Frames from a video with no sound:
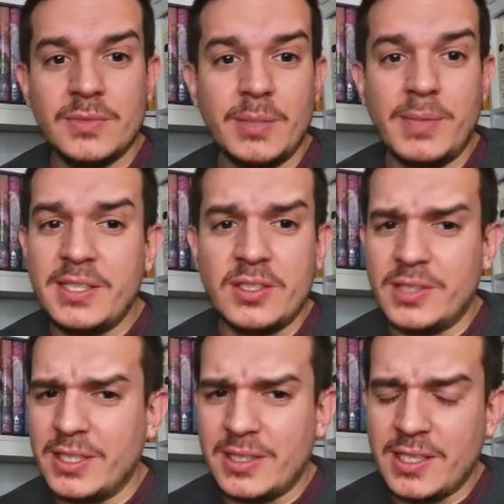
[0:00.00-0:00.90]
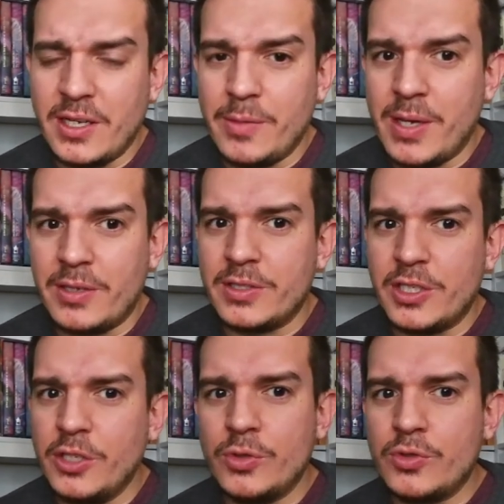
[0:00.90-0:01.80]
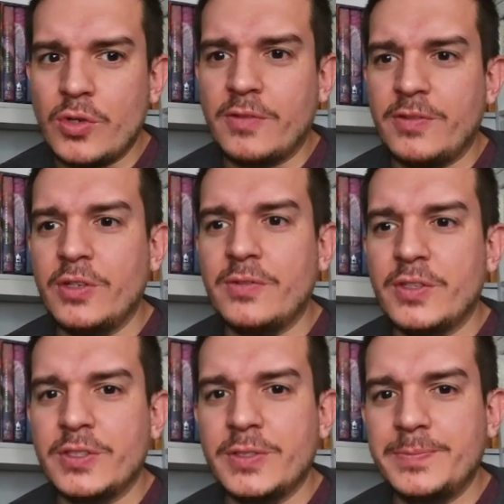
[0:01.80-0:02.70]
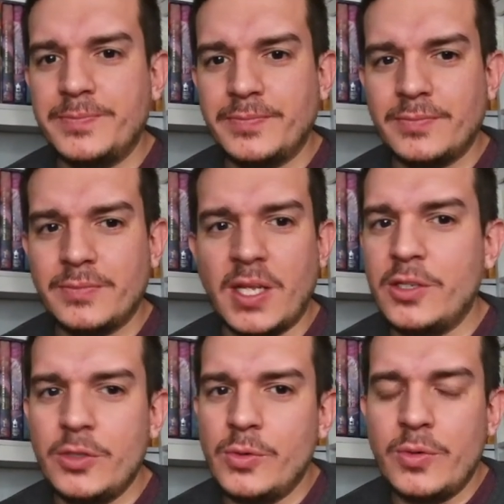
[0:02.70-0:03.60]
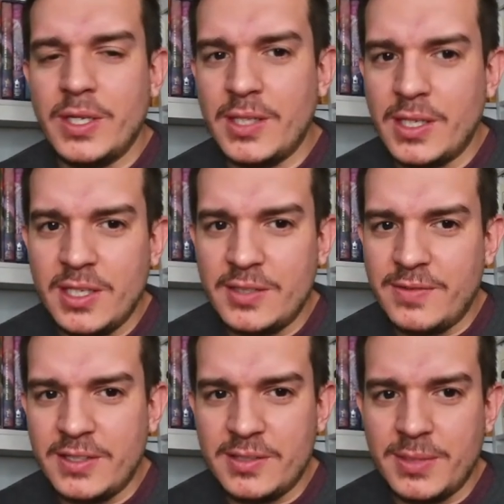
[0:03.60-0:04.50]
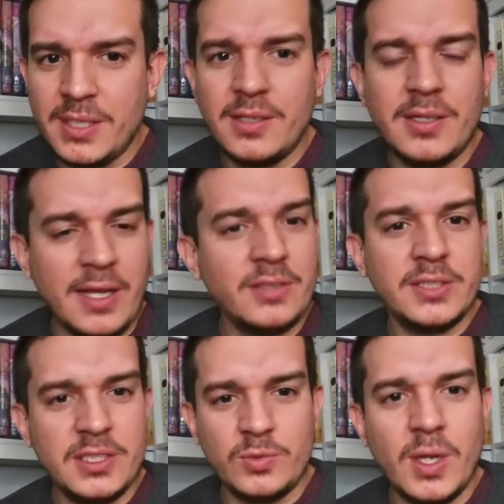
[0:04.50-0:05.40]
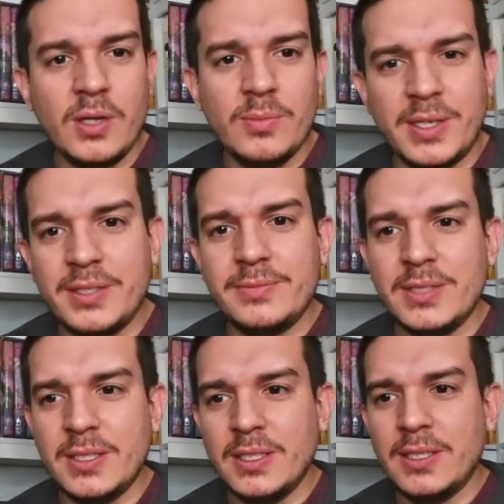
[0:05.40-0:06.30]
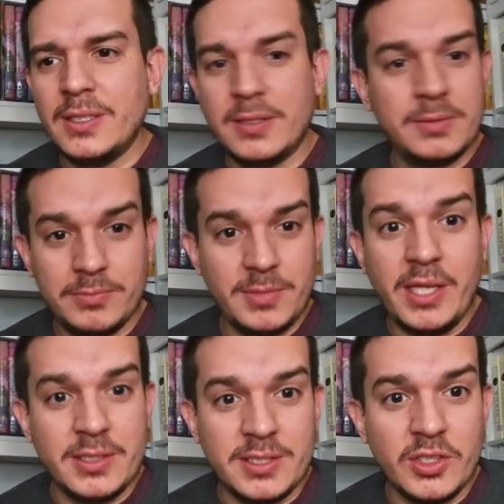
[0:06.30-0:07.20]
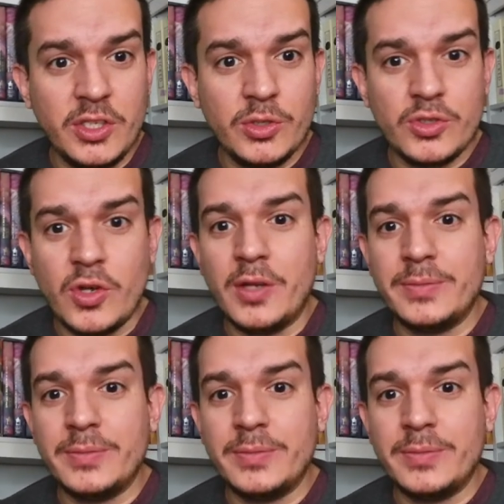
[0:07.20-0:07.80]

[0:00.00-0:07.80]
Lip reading: But I still think that the Harry Potter is a huge draw for Universal. I do agree they need to find something else as well, but yeah, still a huge draw.